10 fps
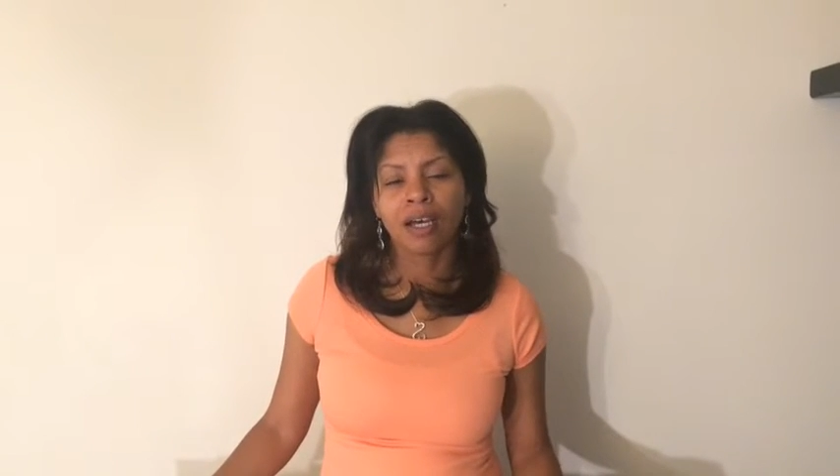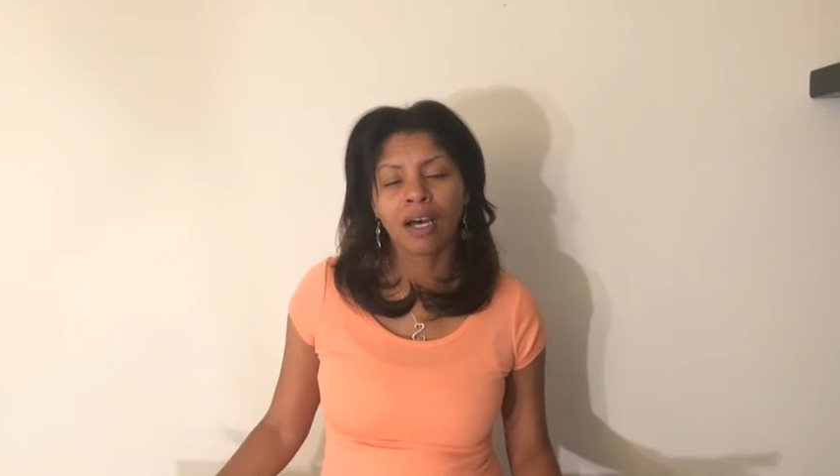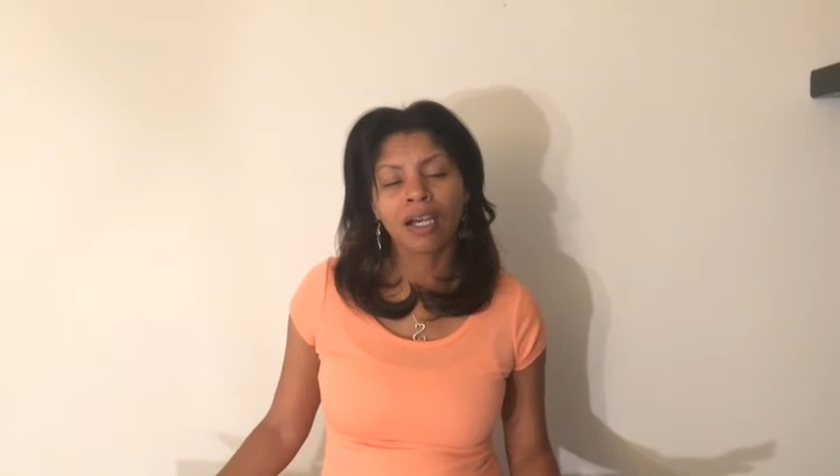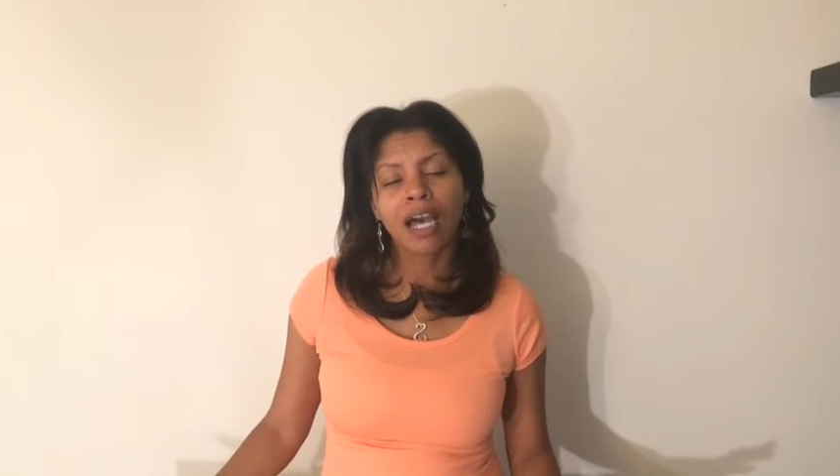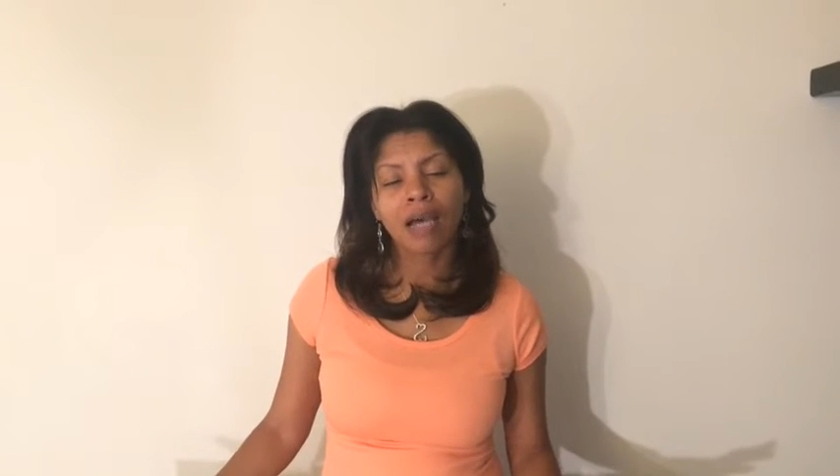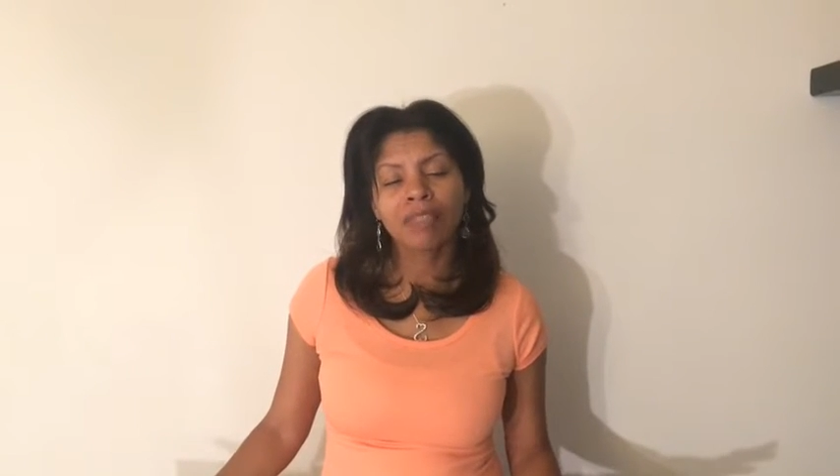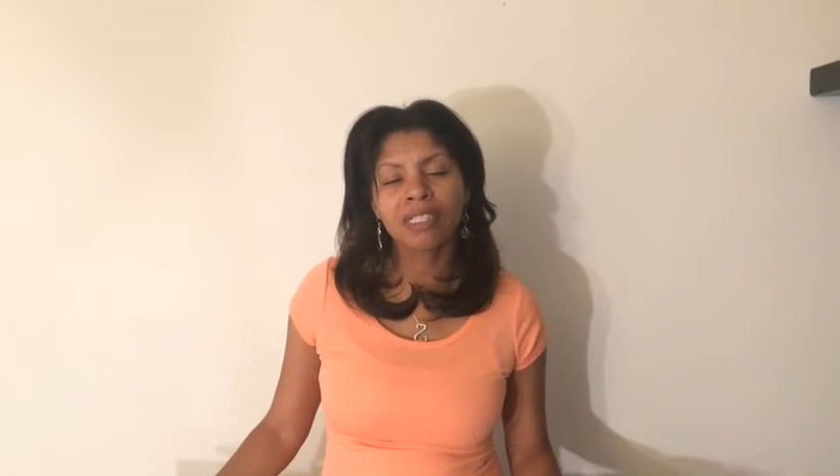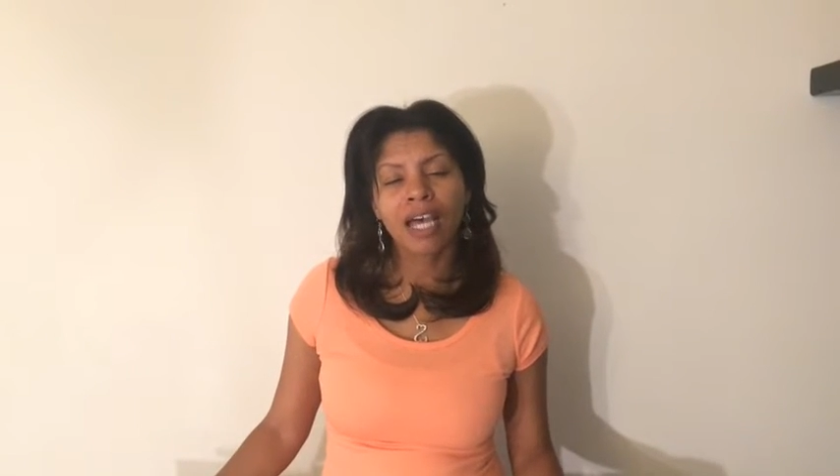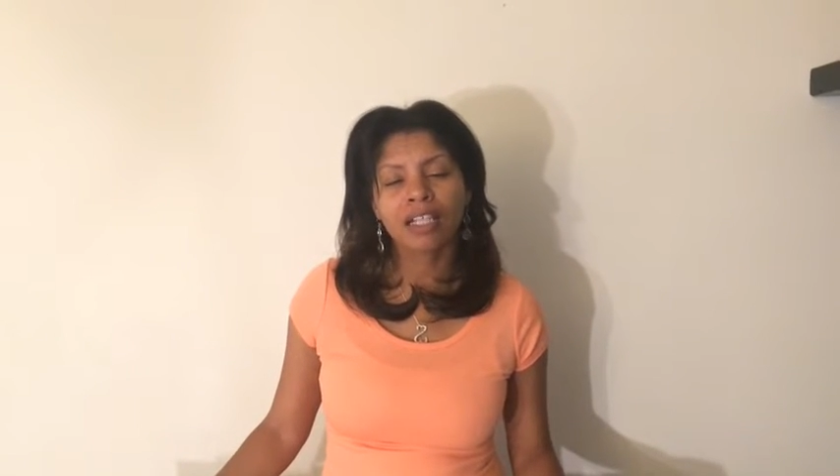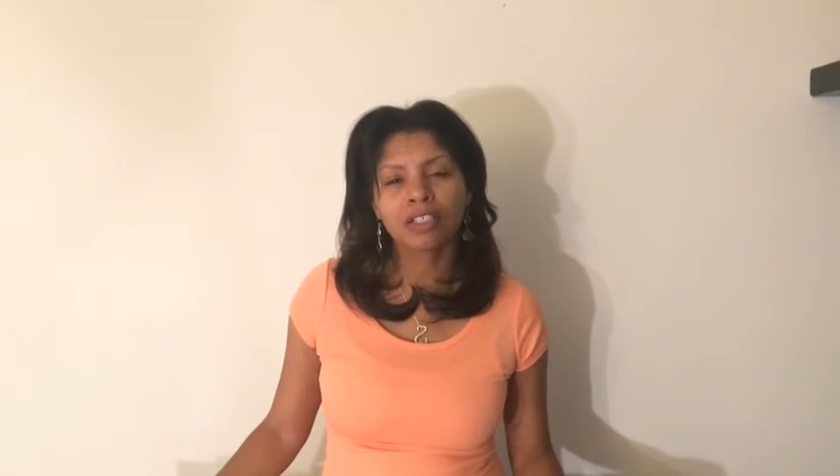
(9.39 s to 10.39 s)
A common
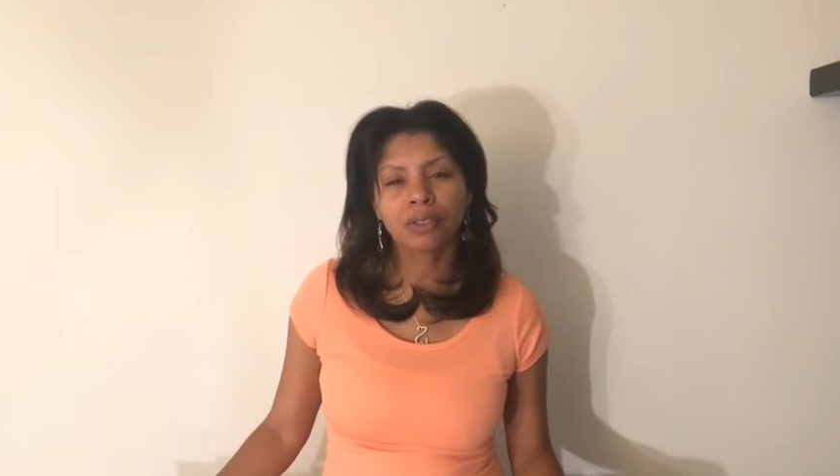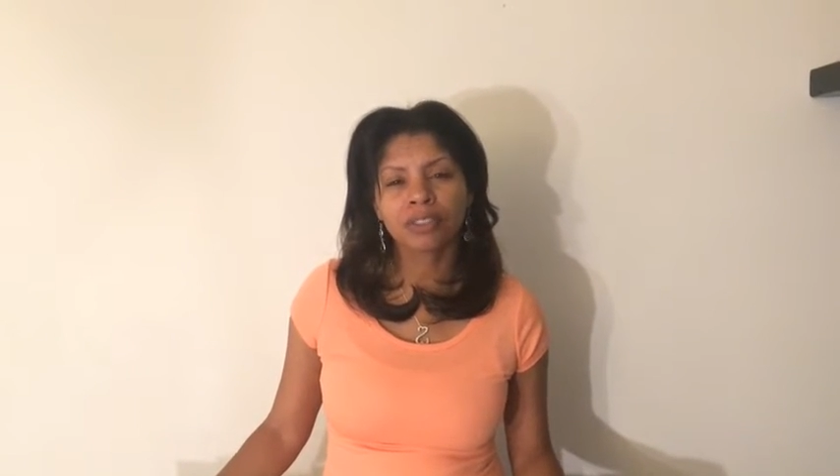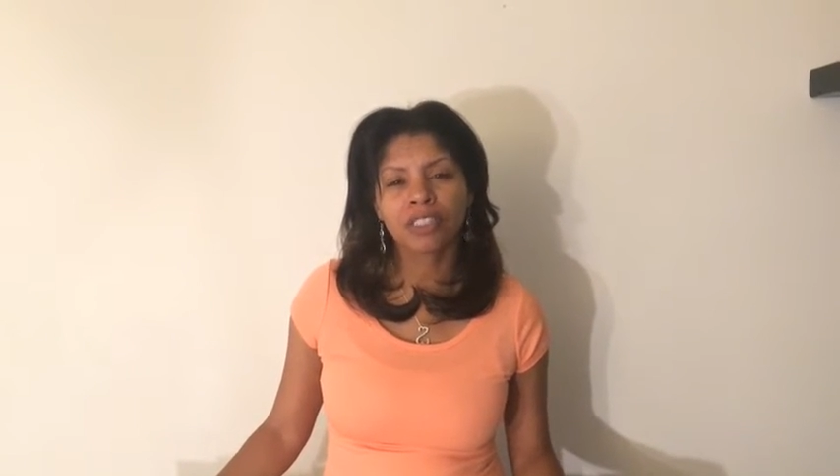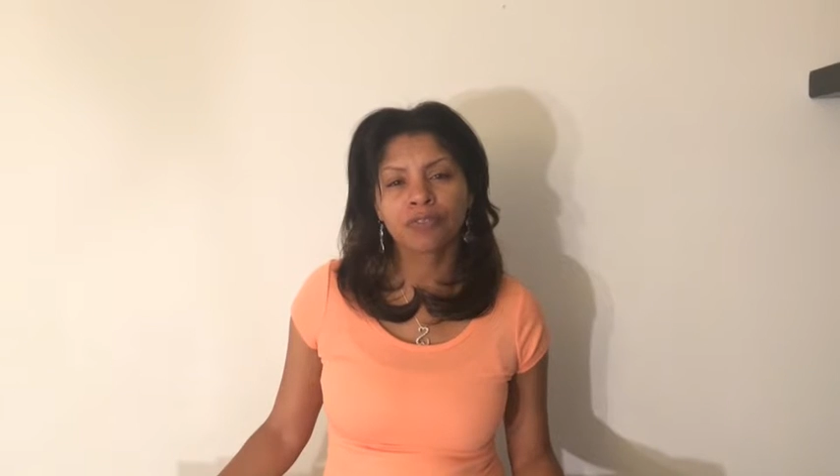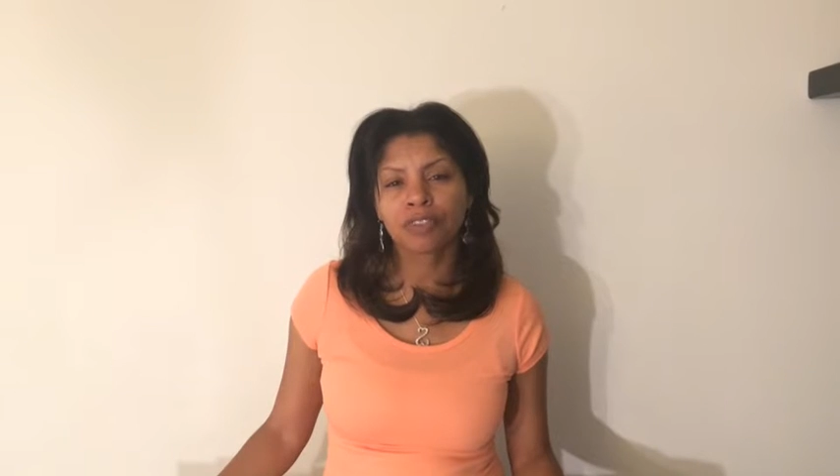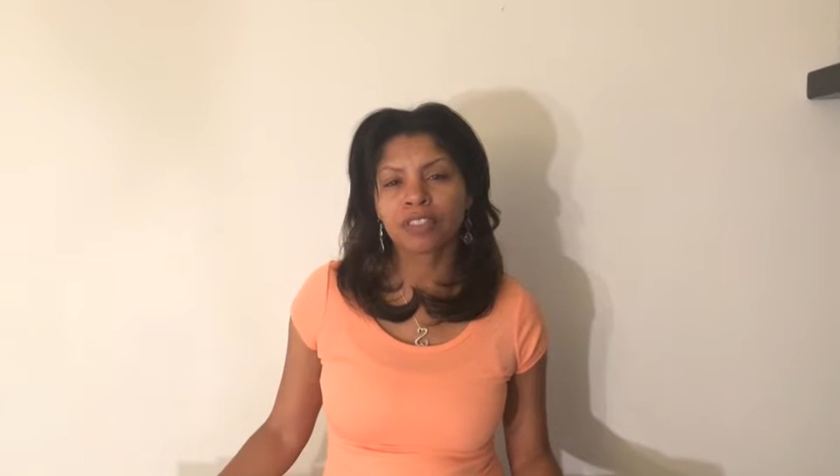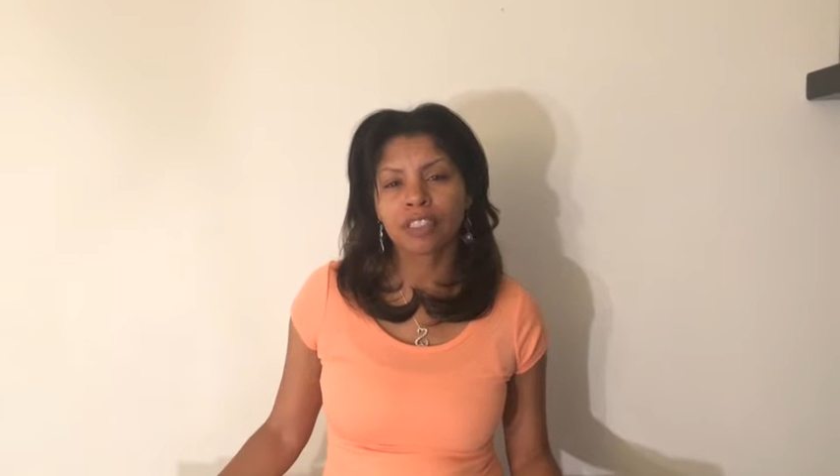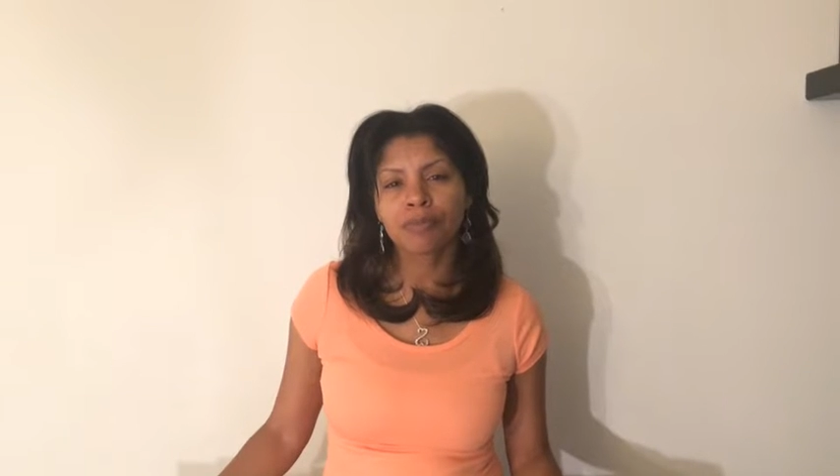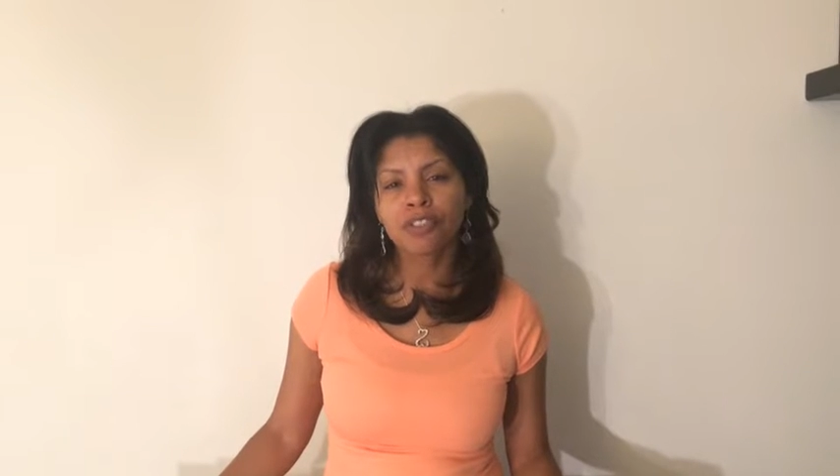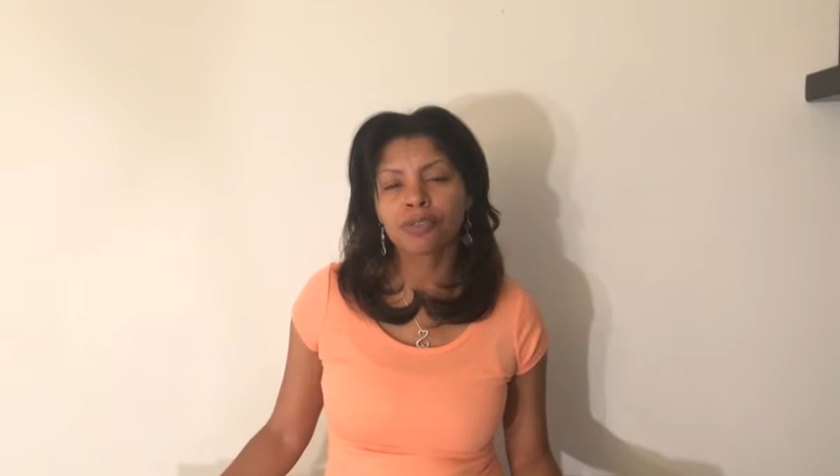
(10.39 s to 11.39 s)
diagnosis for
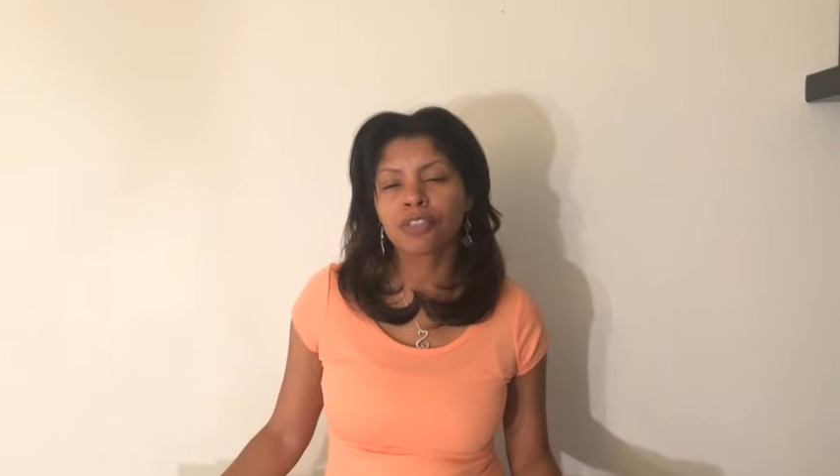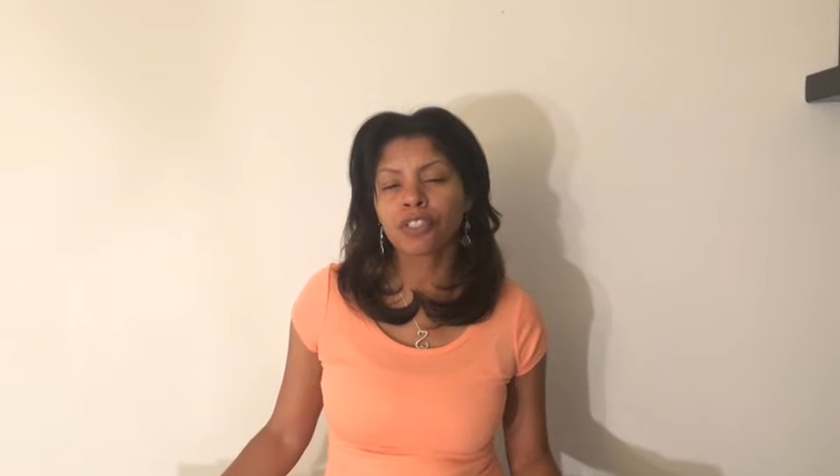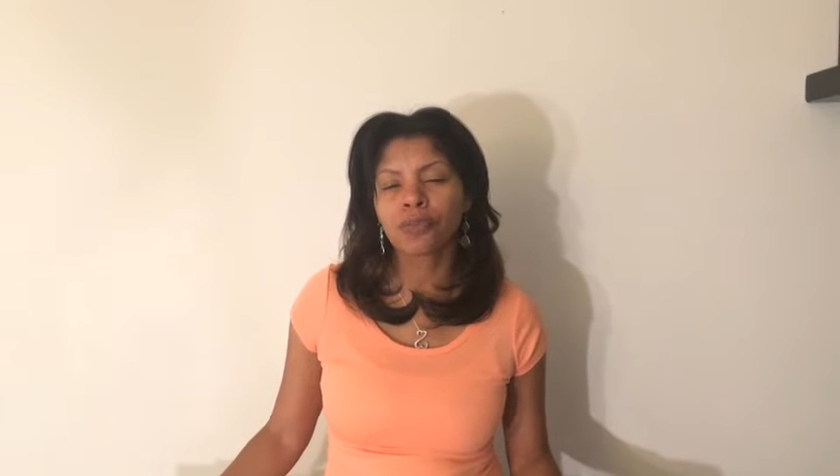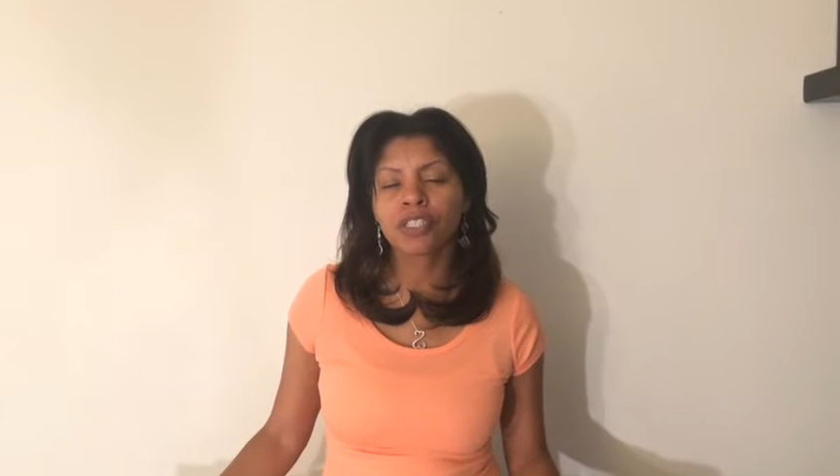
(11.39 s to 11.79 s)
some students